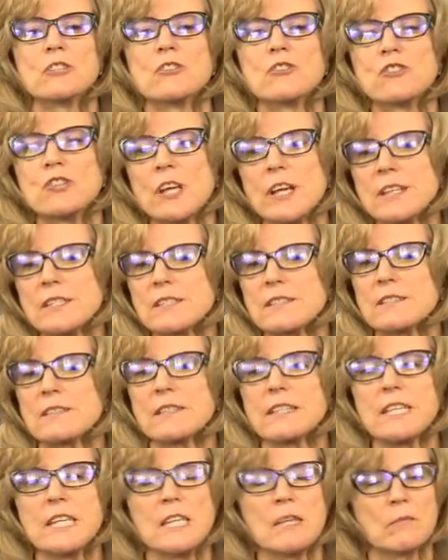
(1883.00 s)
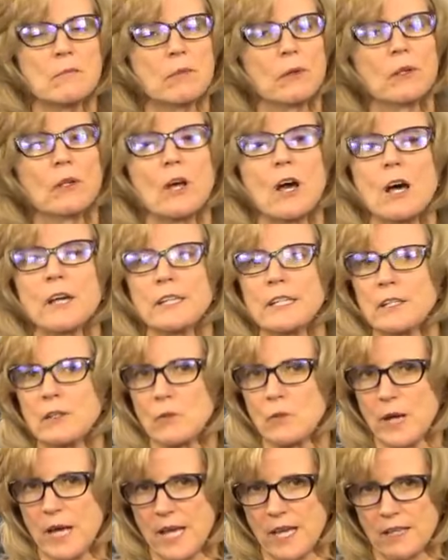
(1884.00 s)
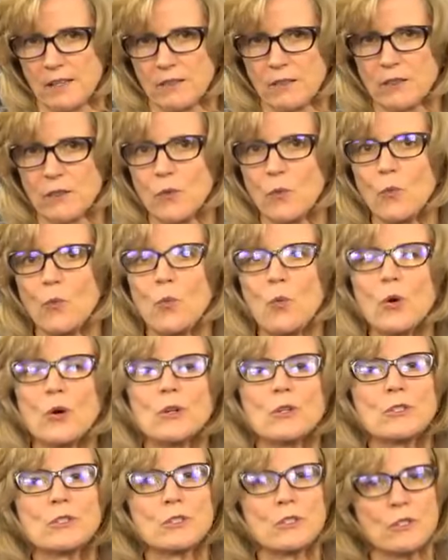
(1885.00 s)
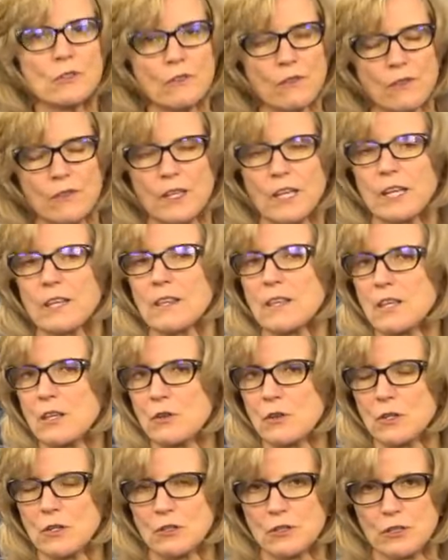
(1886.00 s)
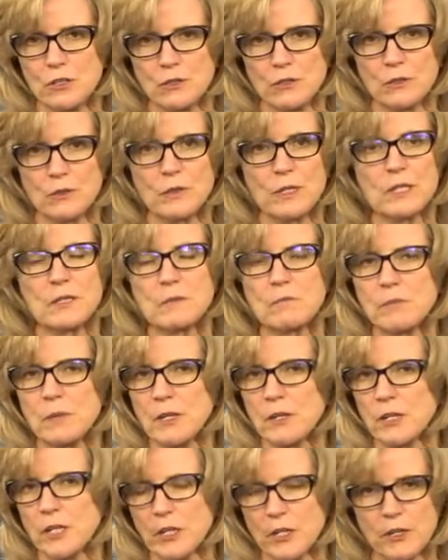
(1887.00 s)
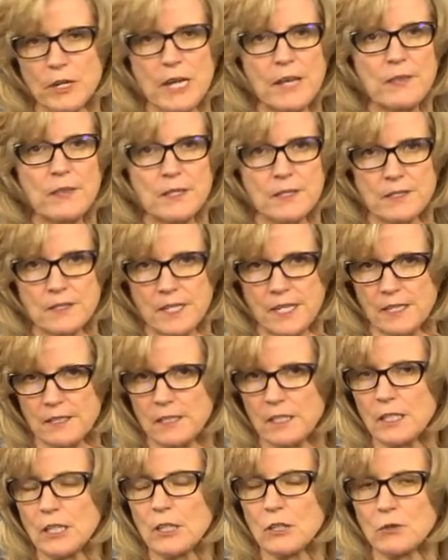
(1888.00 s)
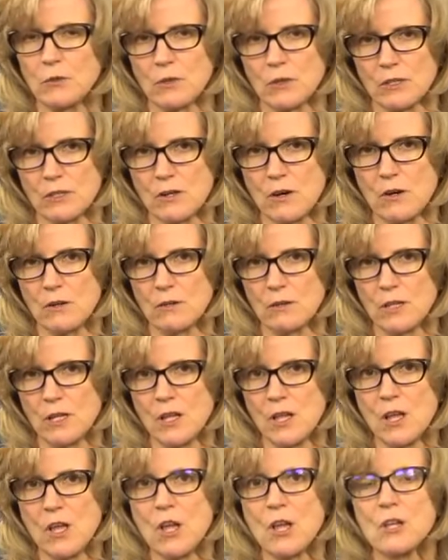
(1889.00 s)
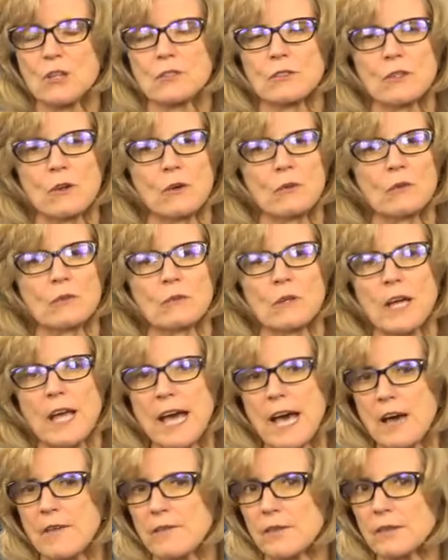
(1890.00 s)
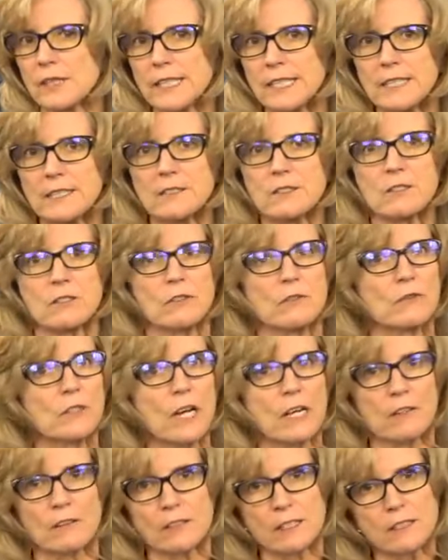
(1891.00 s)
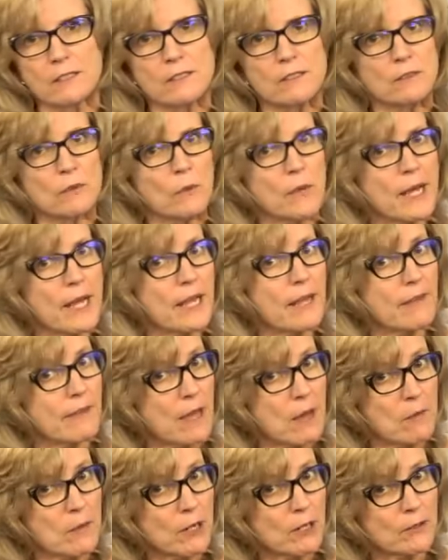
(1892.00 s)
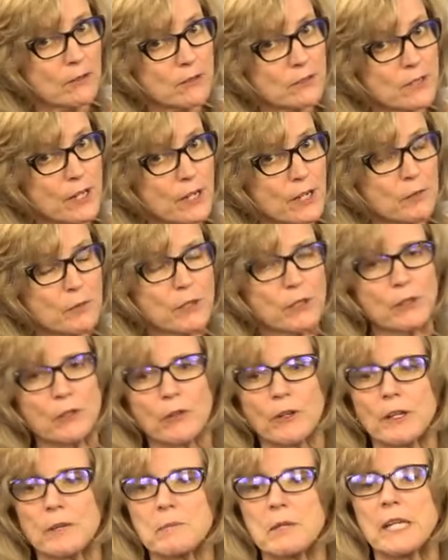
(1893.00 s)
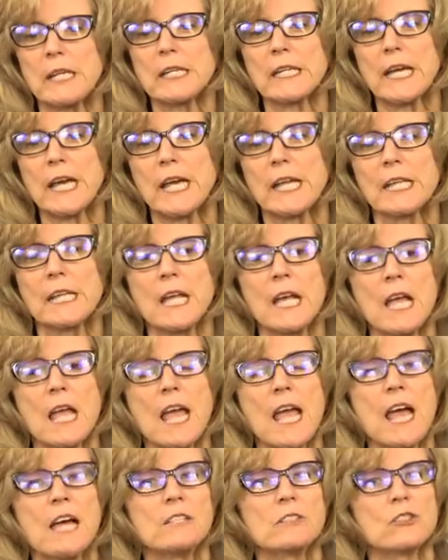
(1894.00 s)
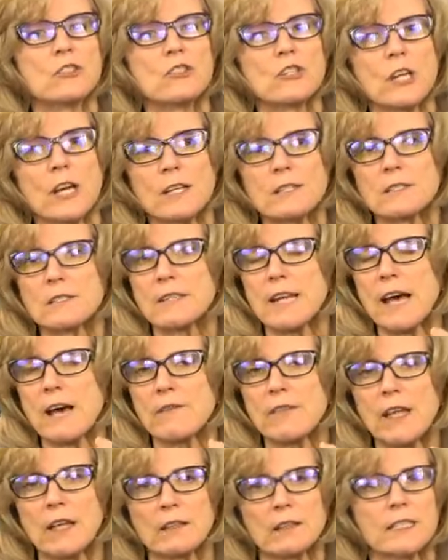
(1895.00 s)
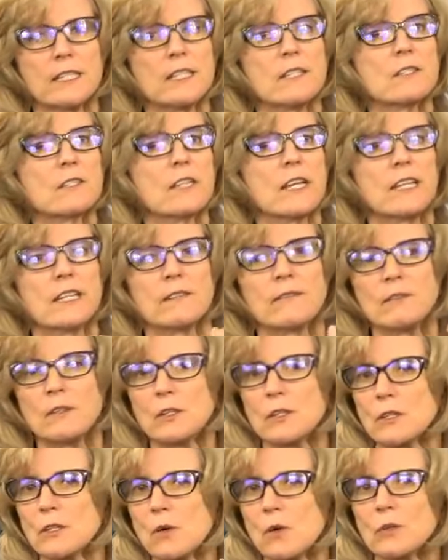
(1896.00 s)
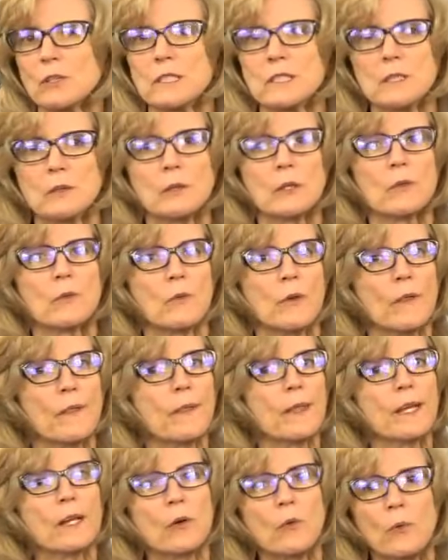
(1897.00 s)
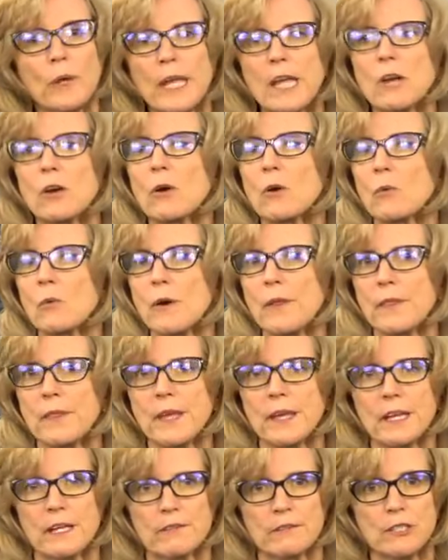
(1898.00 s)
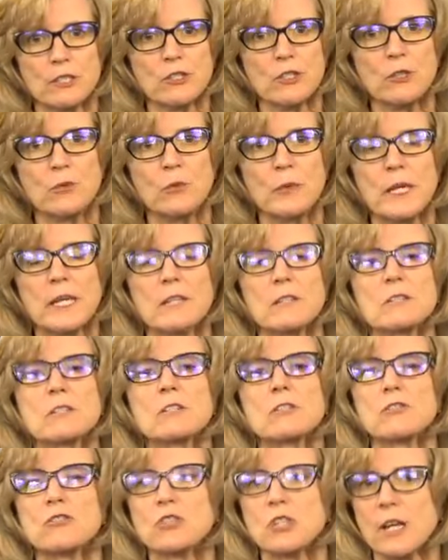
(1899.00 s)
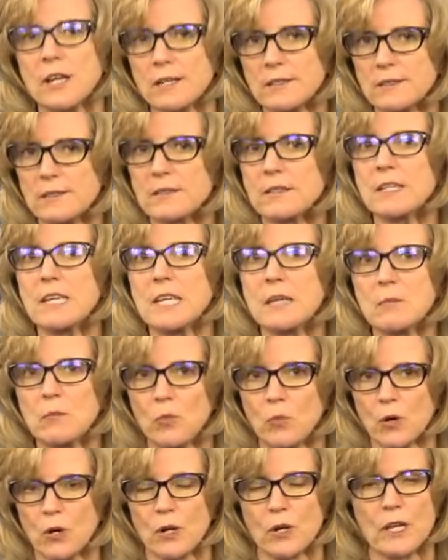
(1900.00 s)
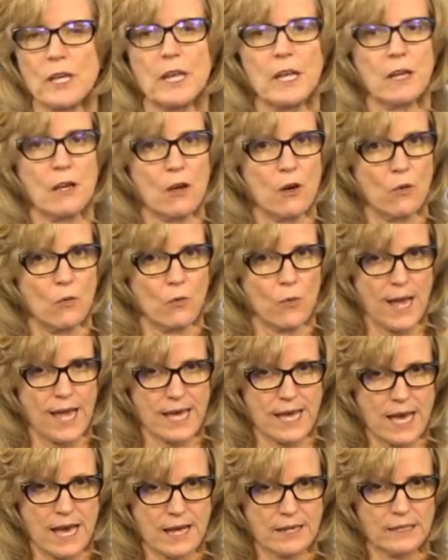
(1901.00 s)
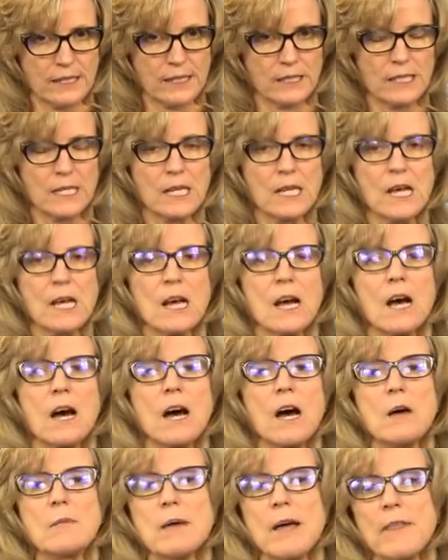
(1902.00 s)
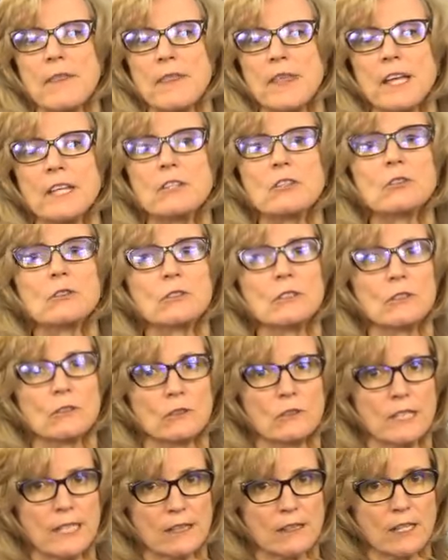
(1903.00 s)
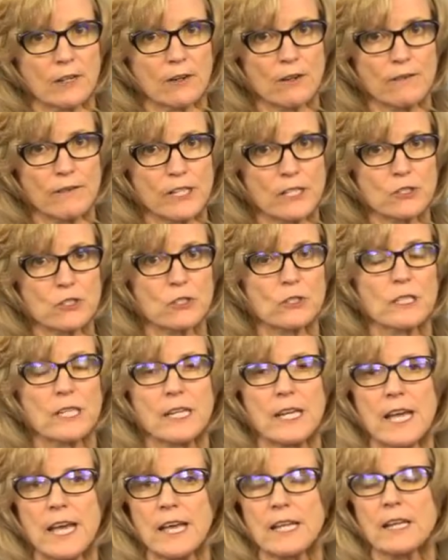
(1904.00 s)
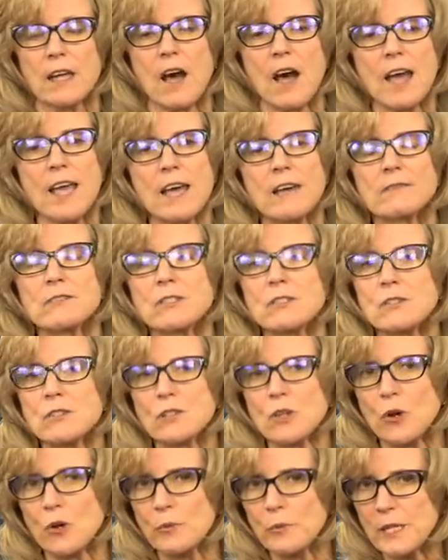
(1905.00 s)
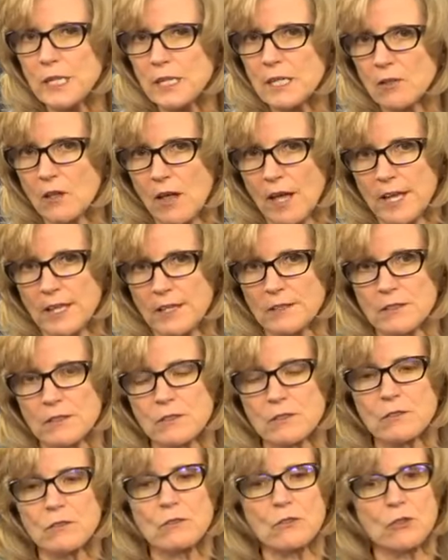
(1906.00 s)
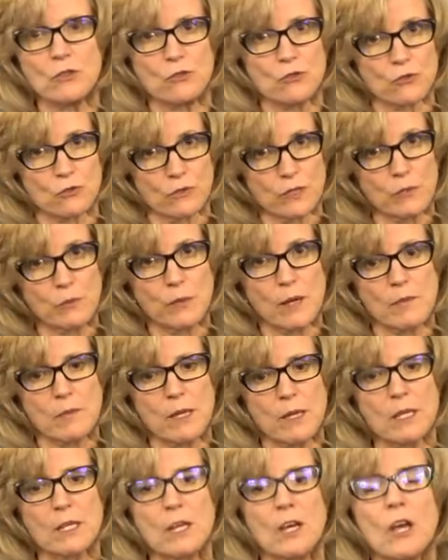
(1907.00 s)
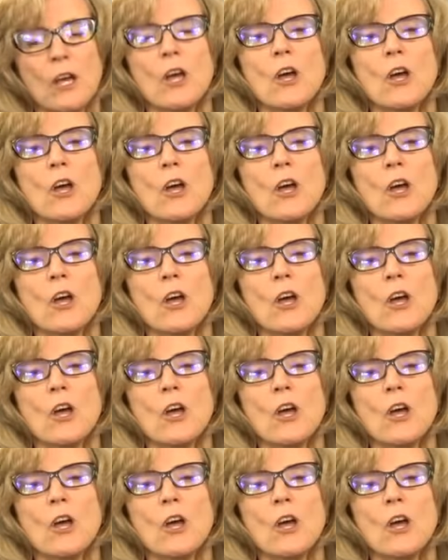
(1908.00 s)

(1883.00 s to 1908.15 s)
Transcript: Just keep plodding away. The worst thing that you can do is bury your head in the sand and ignore it all. So have a list. You've got a list in a way in that marital settlement agreement again and just have that list. And if you can only deal with one thing a week or one thing every two weeks, just keep working away at it. Um, and then you'll, you'll get there eventually. And I have so many clients, usually women,